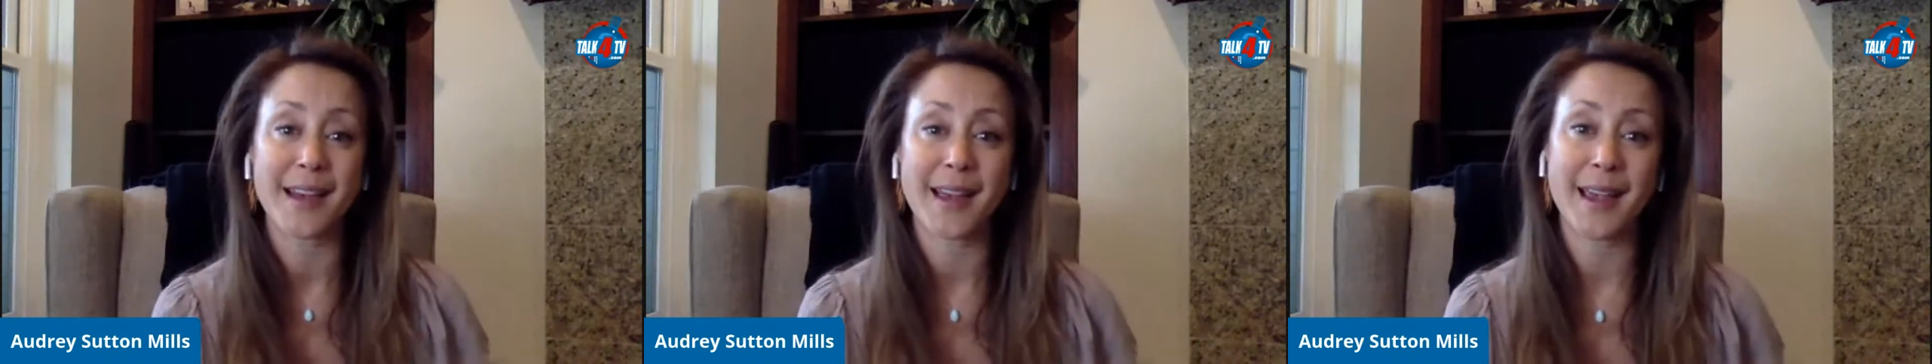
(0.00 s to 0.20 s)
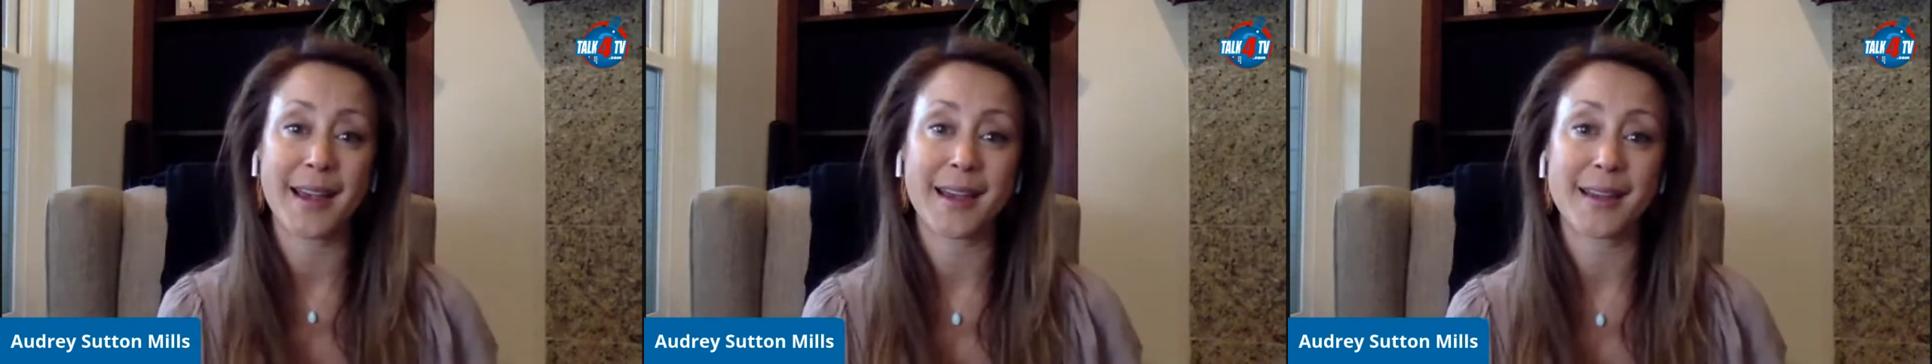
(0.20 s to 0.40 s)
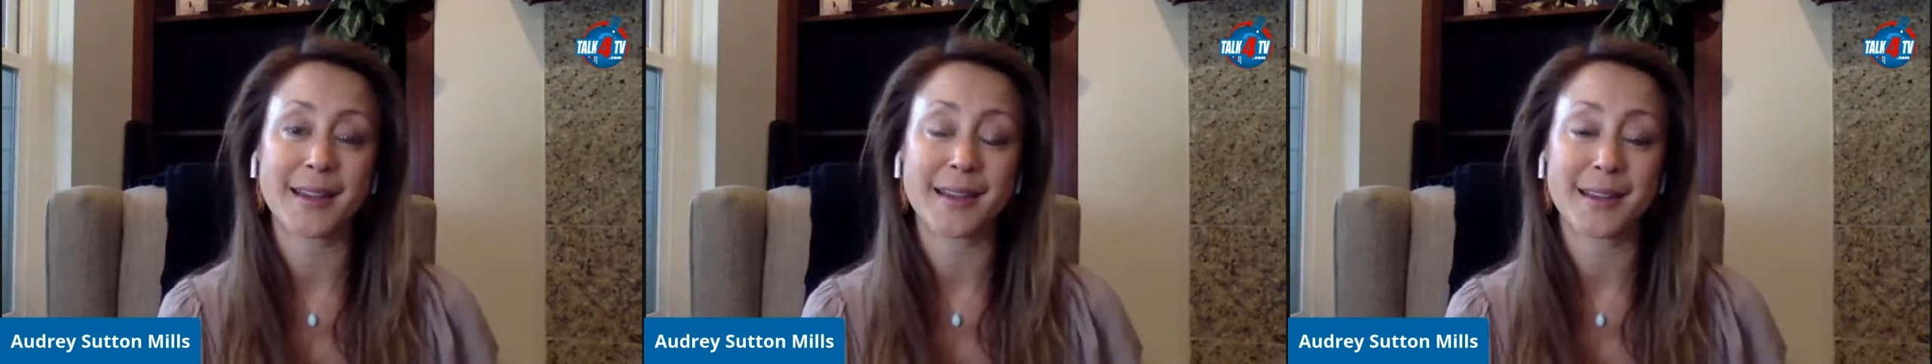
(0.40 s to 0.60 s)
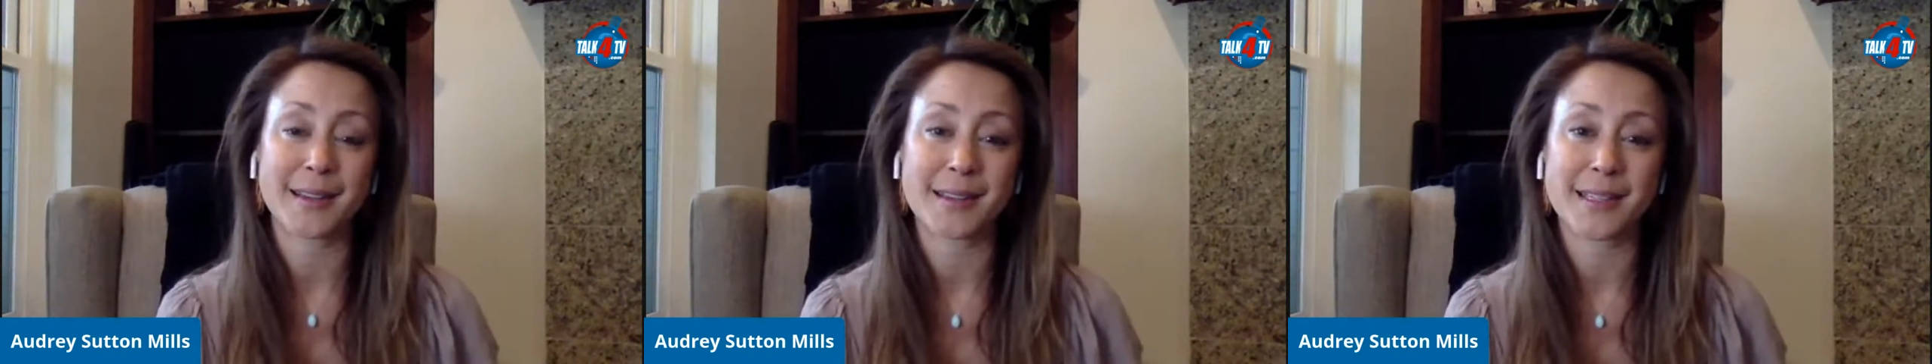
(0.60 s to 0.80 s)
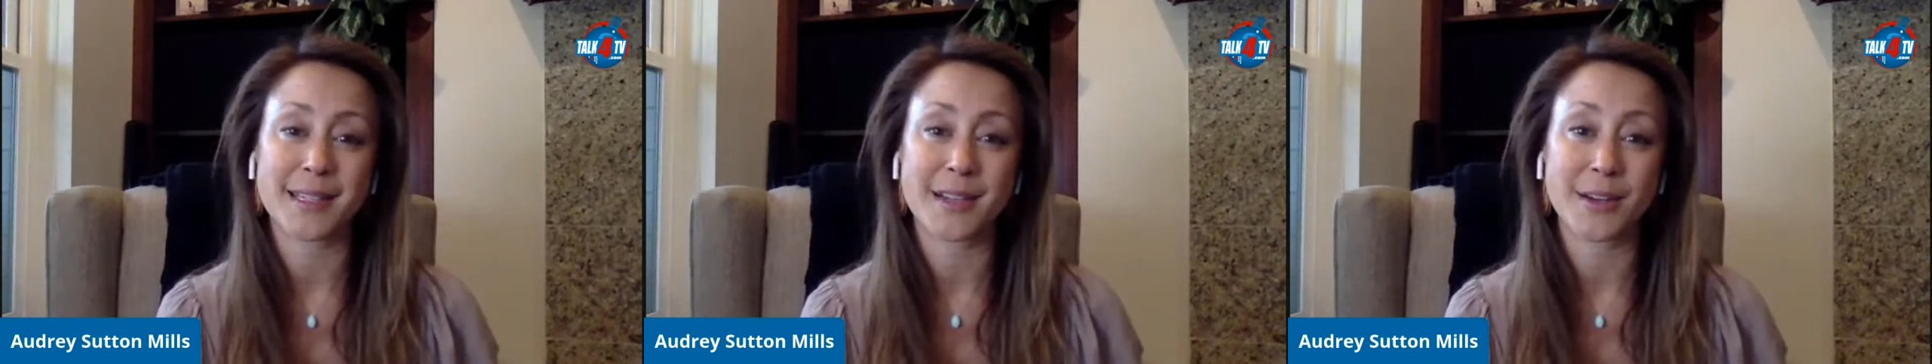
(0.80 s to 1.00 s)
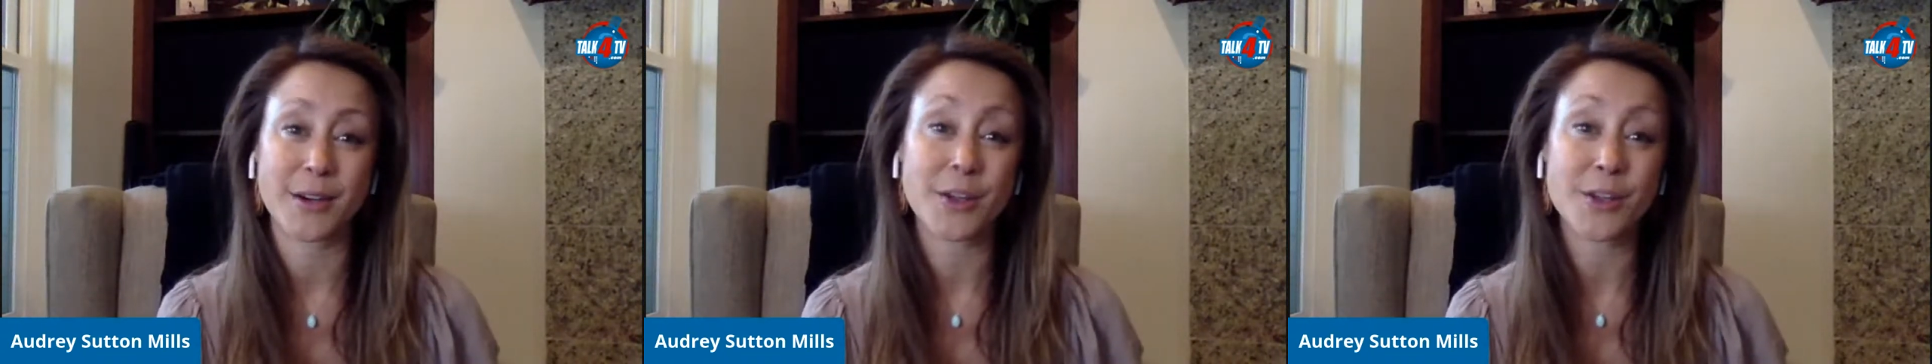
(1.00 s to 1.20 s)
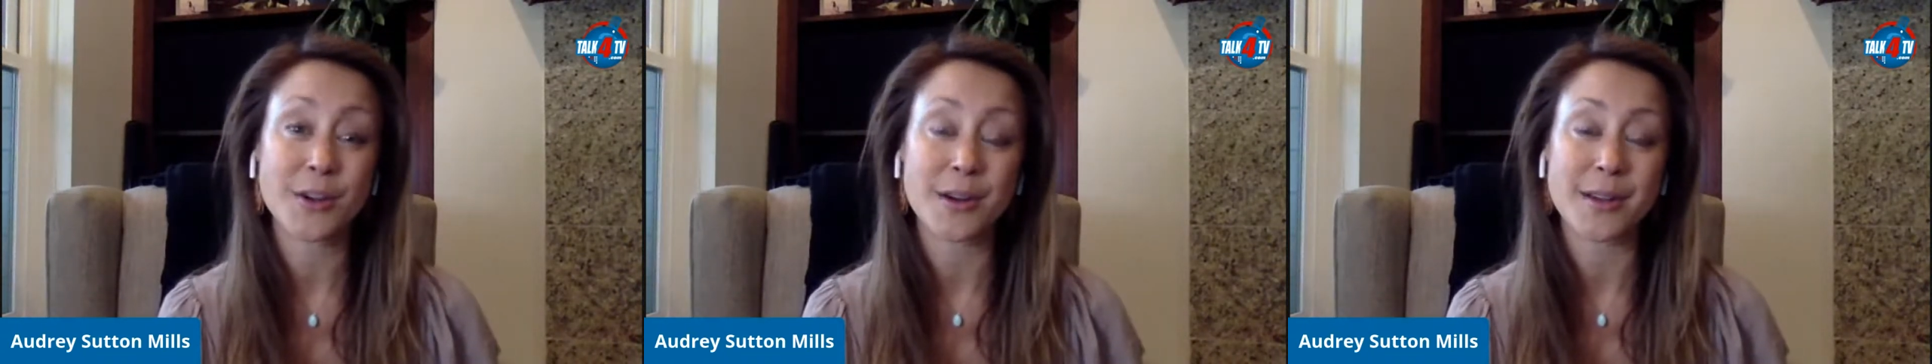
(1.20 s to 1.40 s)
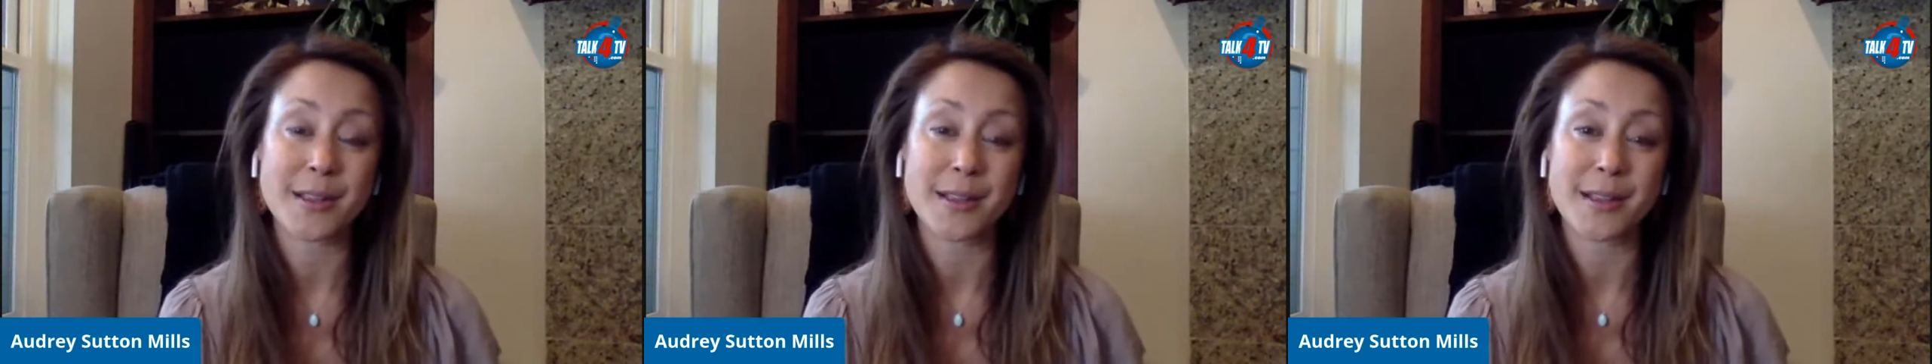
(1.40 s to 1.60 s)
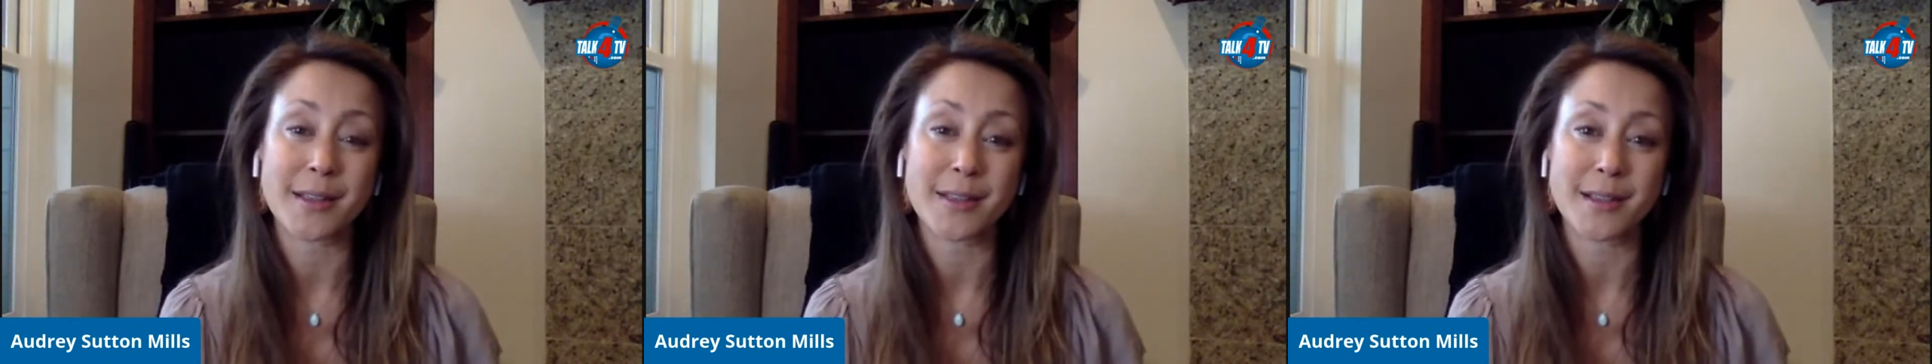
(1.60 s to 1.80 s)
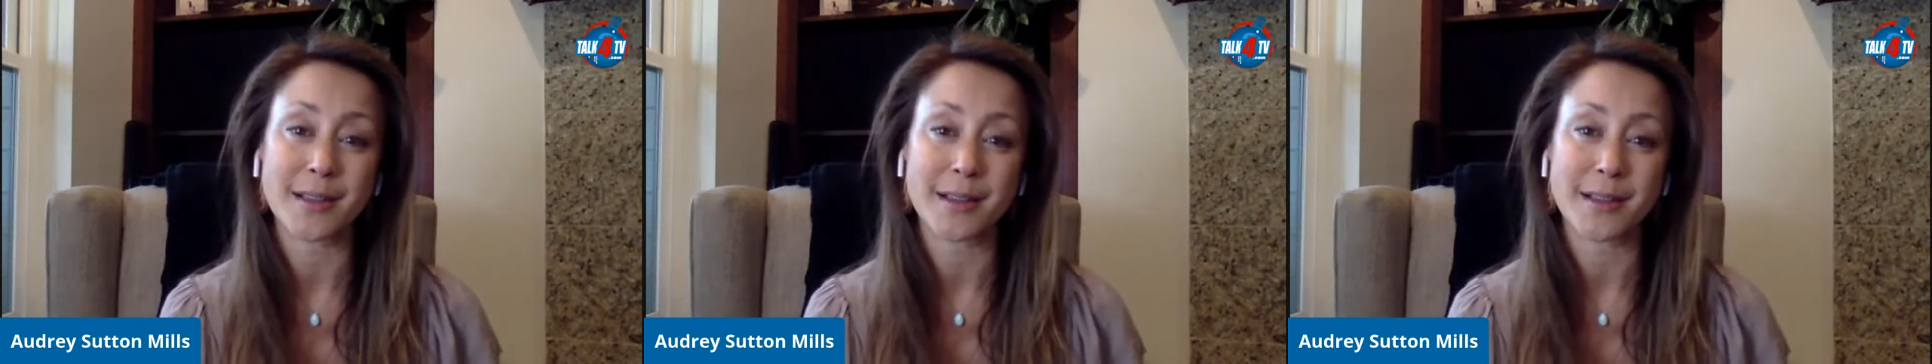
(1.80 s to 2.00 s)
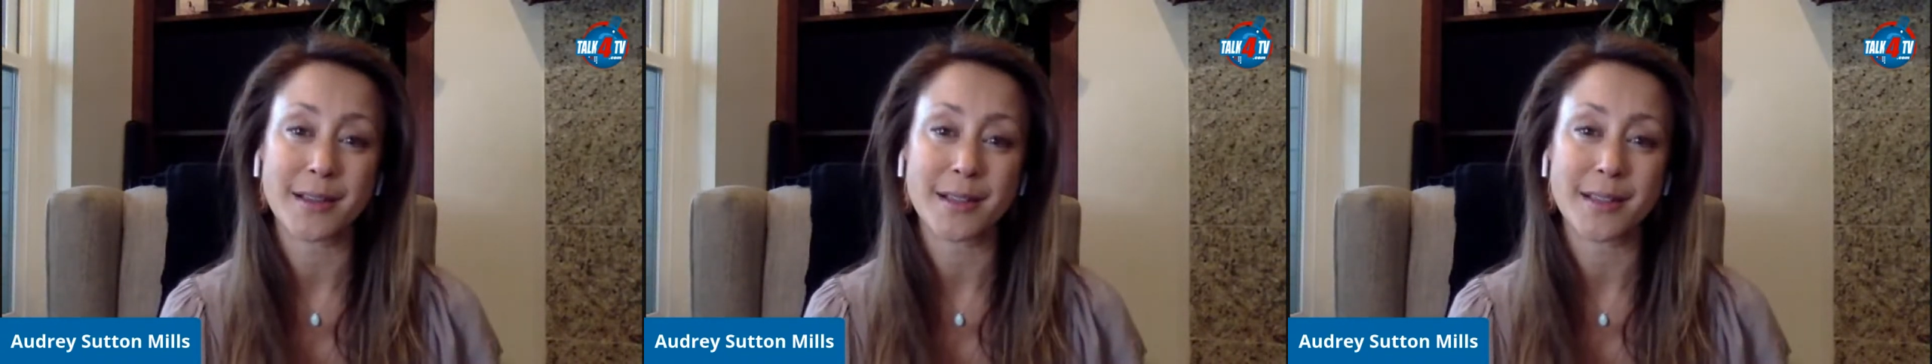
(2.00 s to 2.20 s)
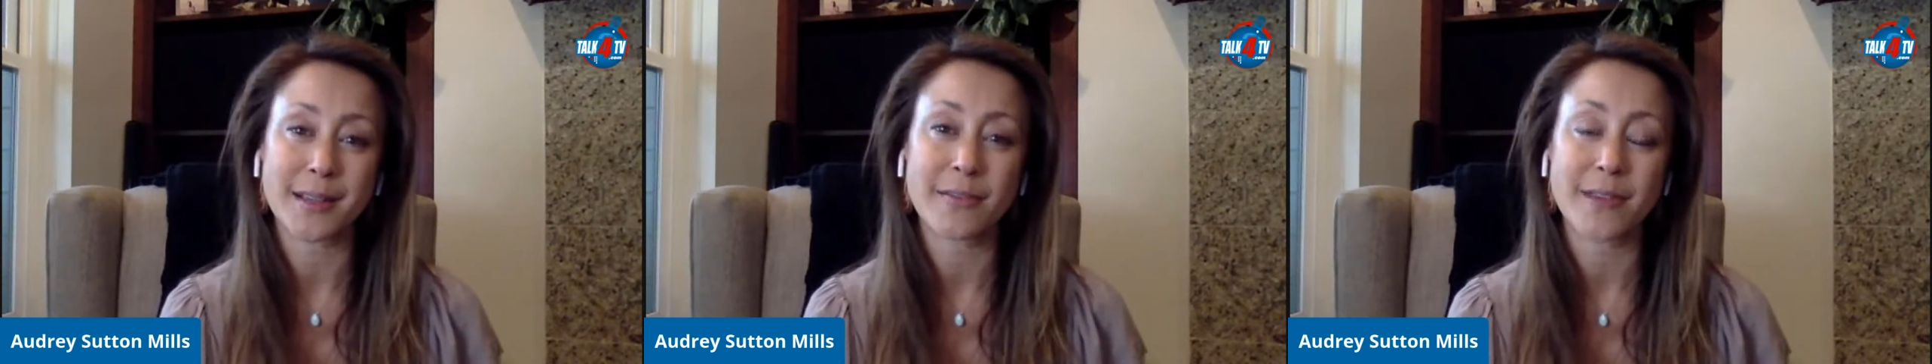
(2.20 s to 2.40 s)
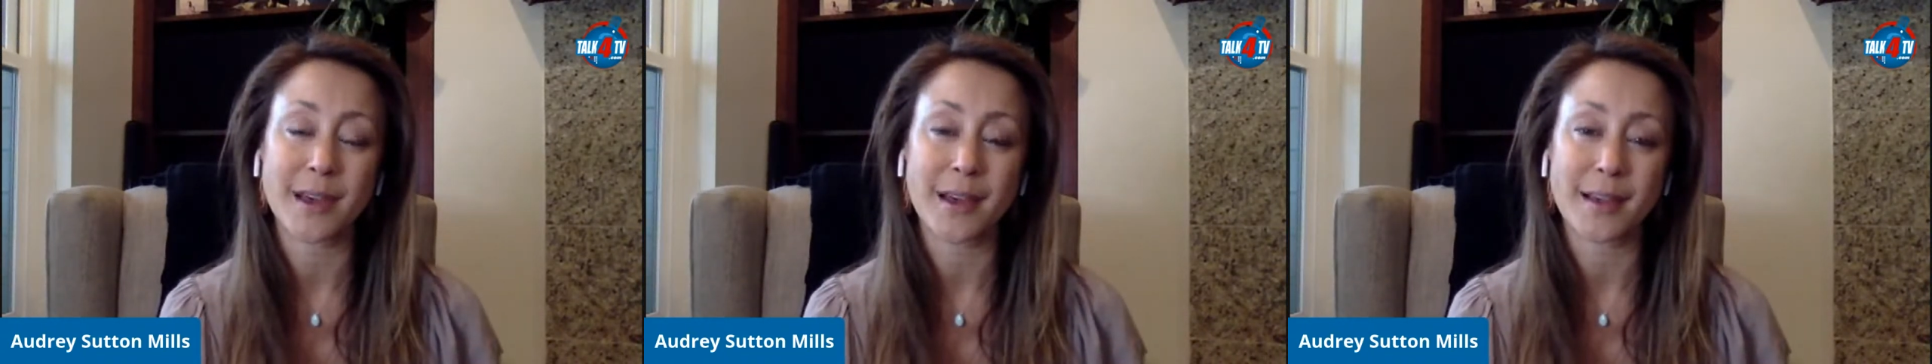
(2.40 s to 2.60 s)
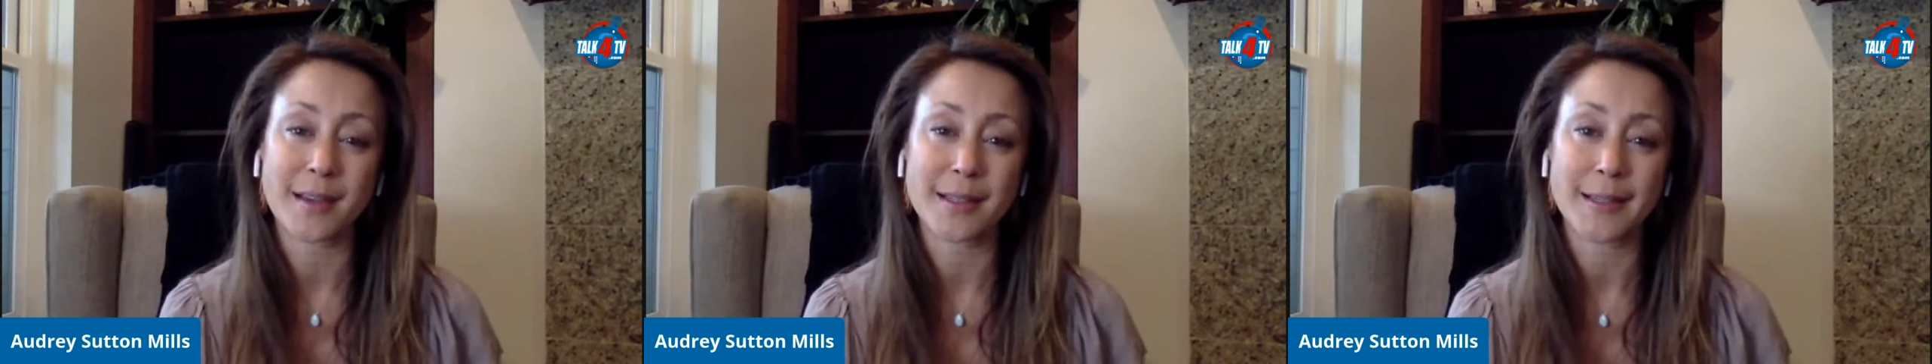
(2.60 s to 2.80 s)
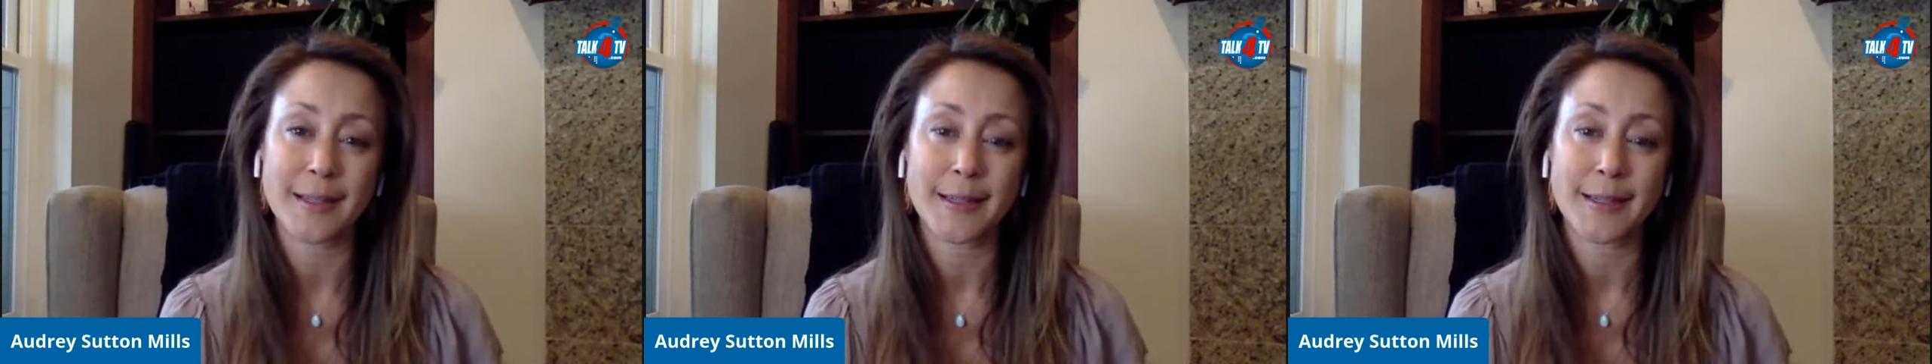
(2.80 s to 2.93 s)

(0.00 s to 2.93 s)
and to nurture ourselves and to give that